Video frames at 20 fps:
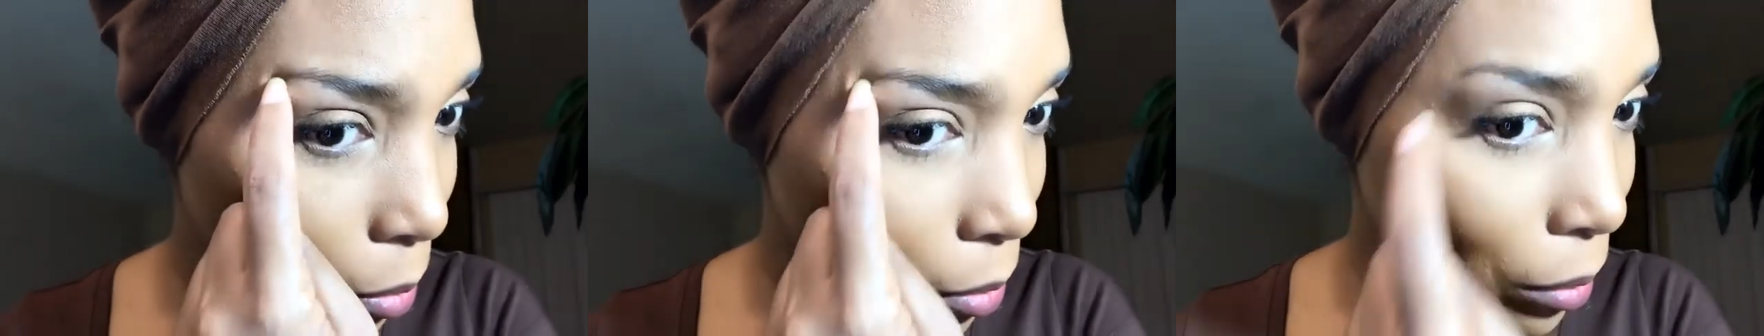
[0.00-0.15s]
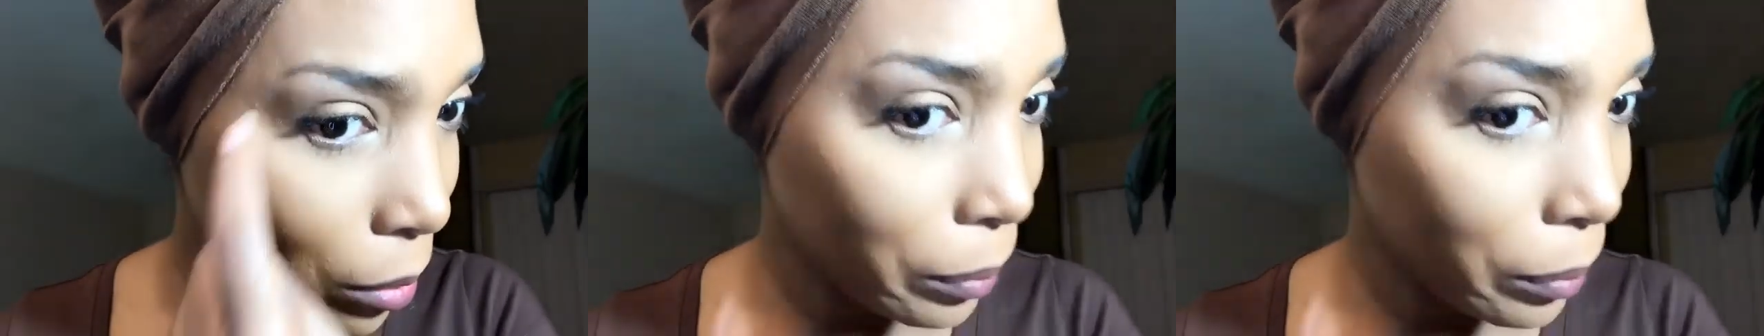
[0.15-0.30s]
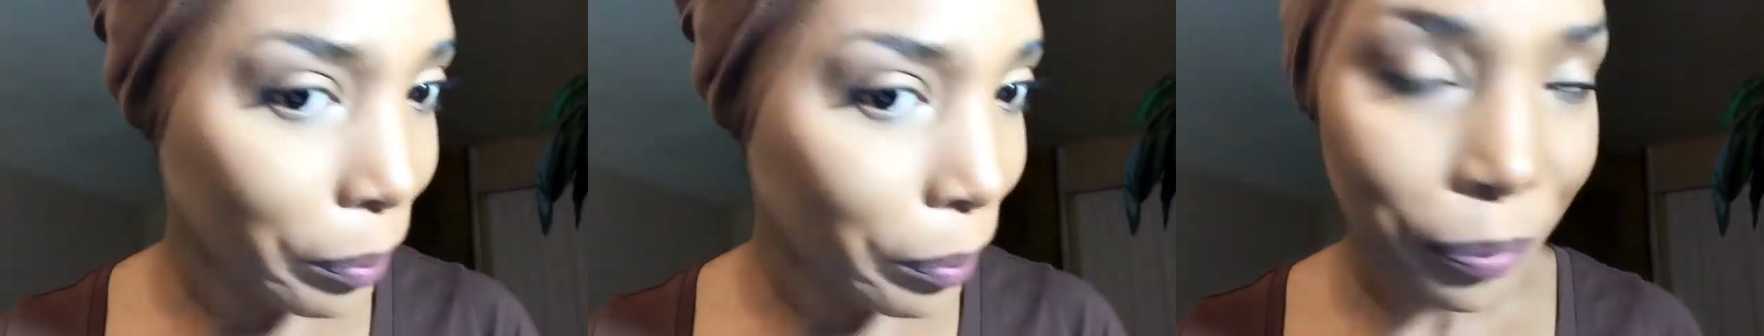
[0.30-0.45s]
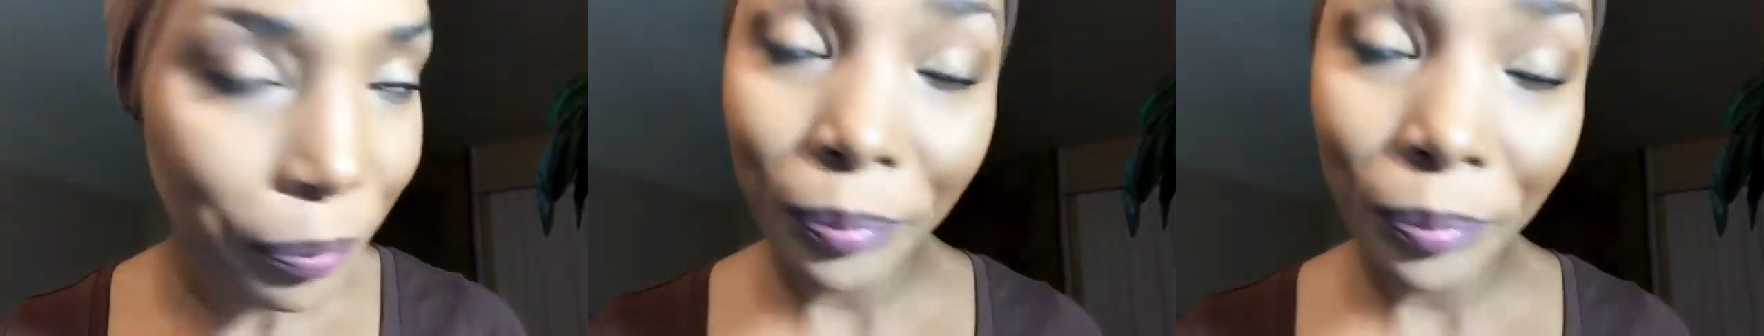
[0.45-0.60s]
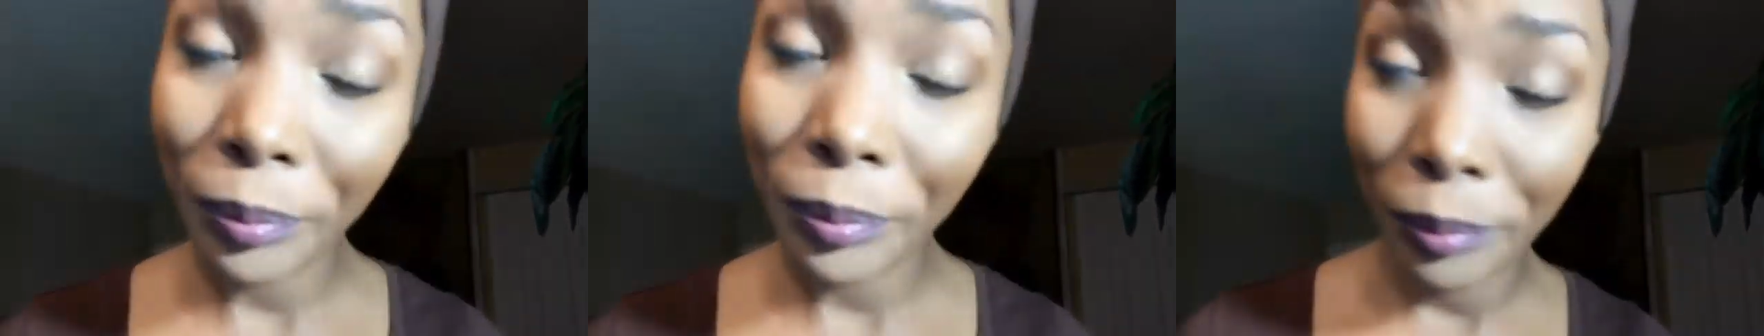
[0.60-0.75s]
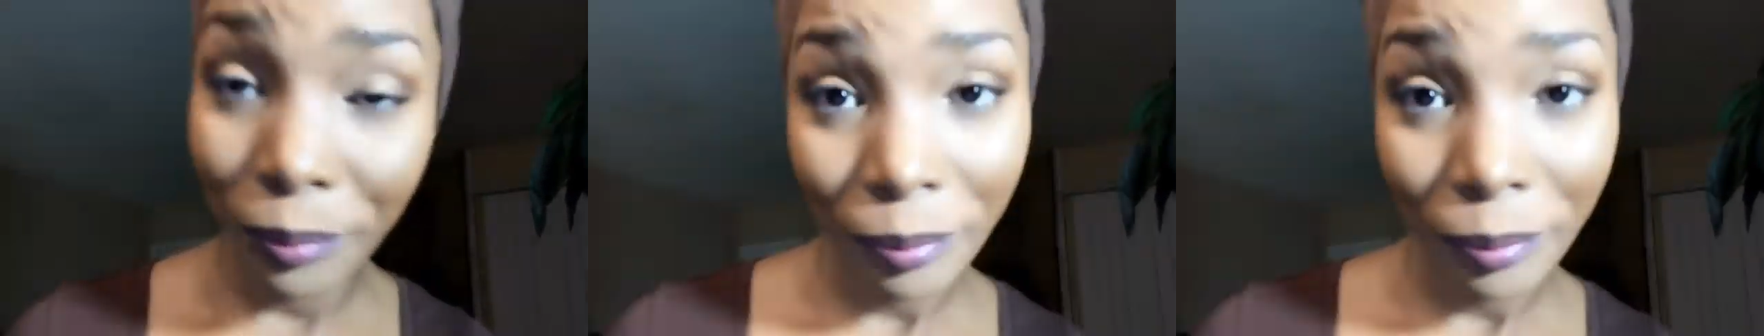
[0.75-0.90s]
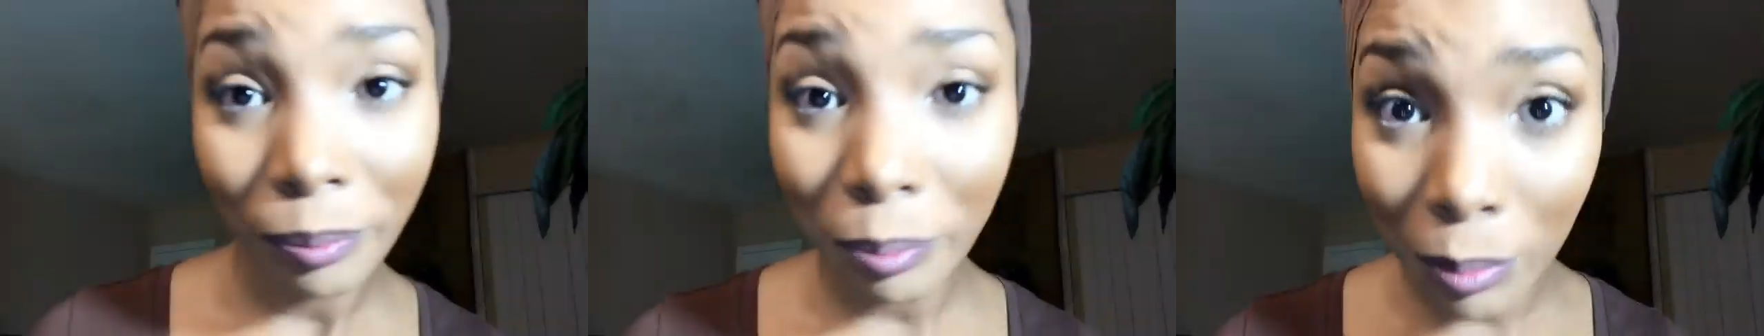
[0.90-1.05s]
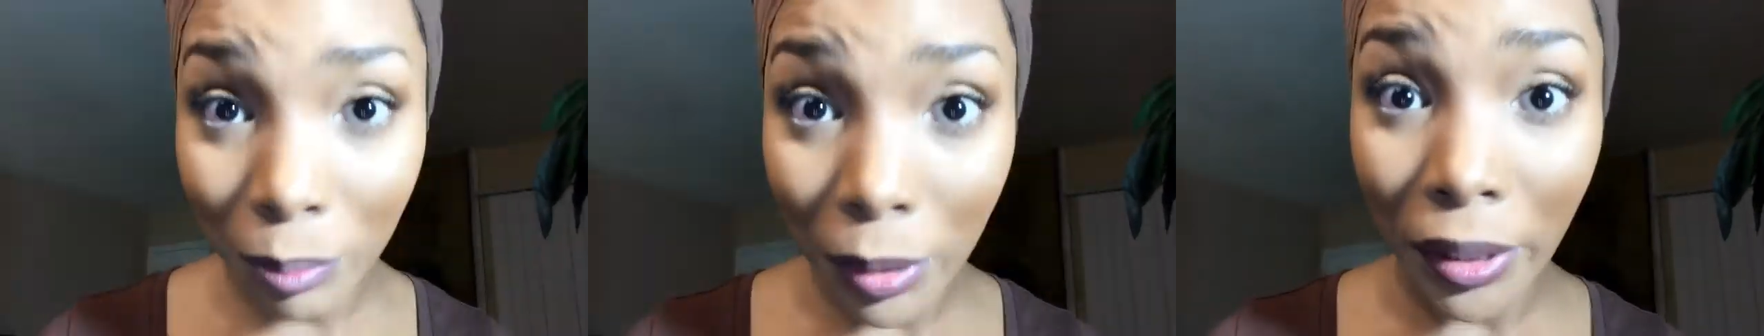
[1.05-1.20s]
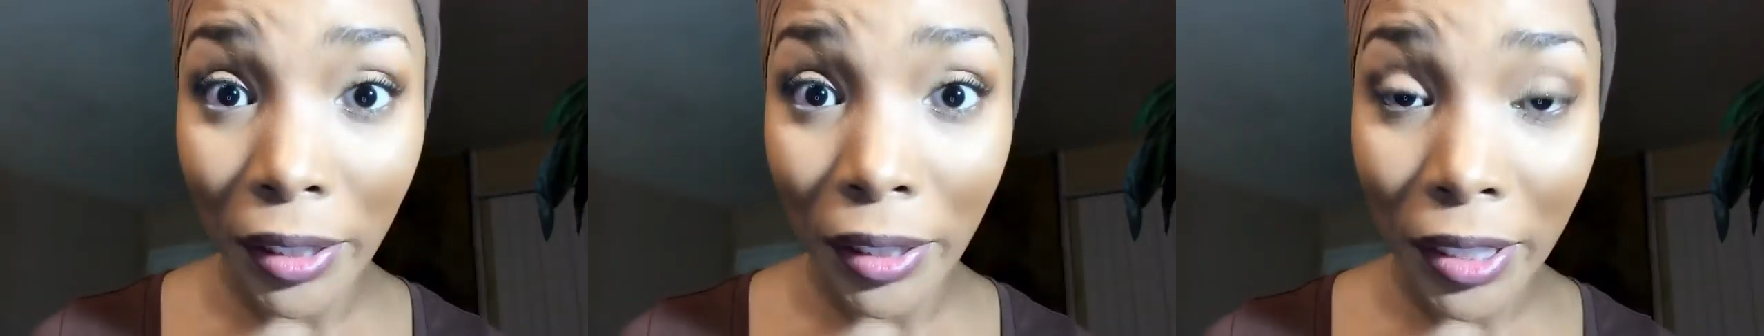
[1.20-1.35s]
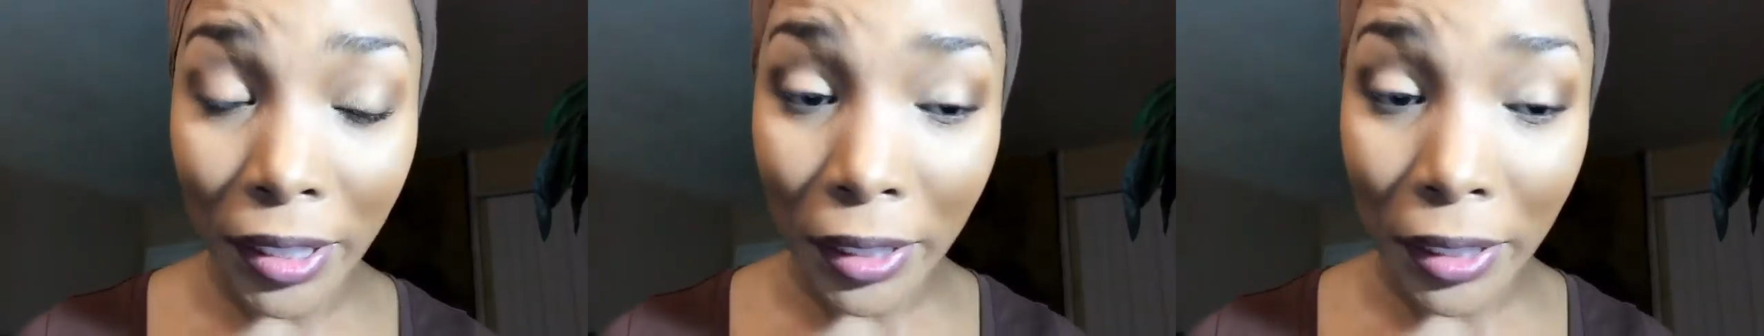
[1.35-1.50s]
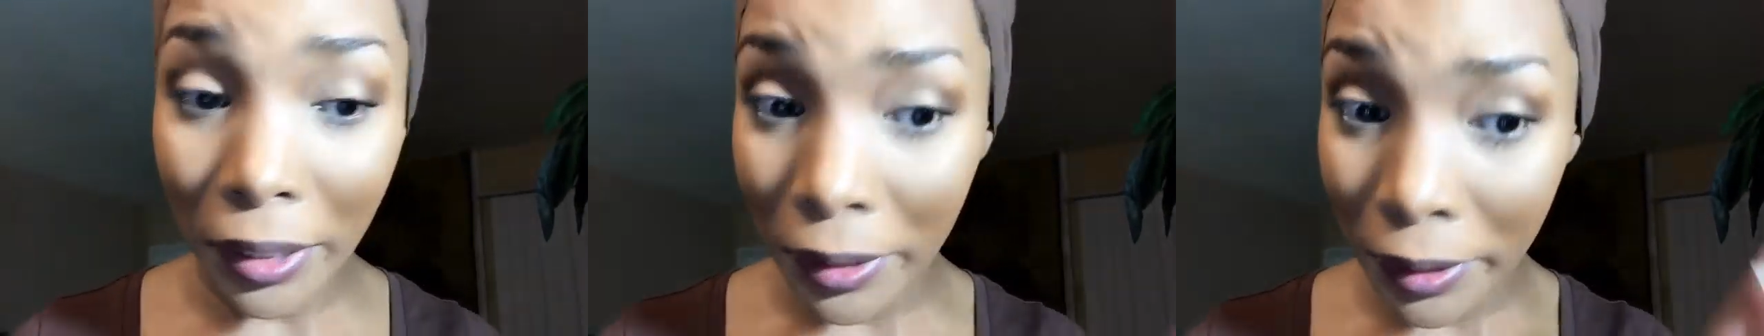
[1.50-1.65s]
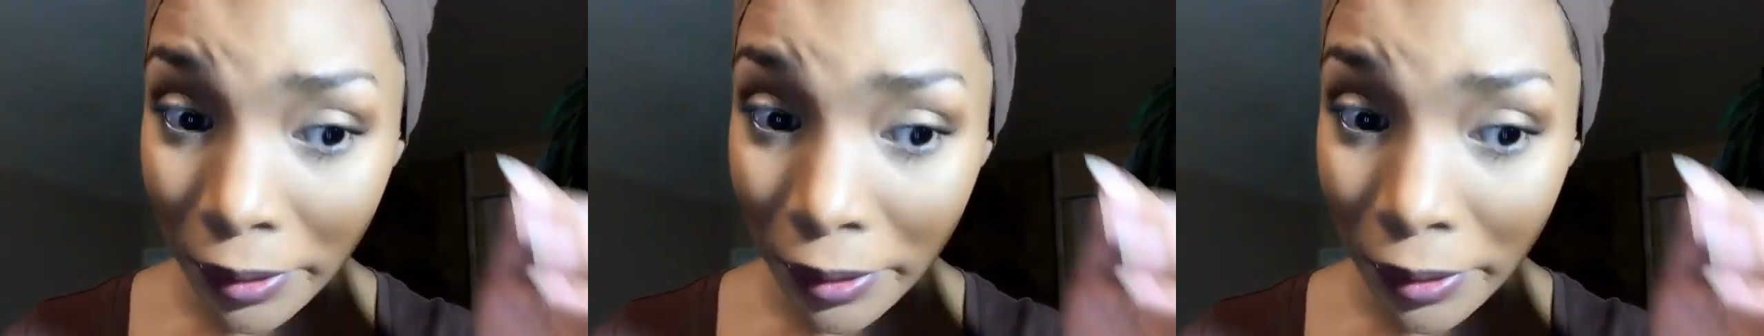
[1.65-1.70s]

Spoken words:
one, but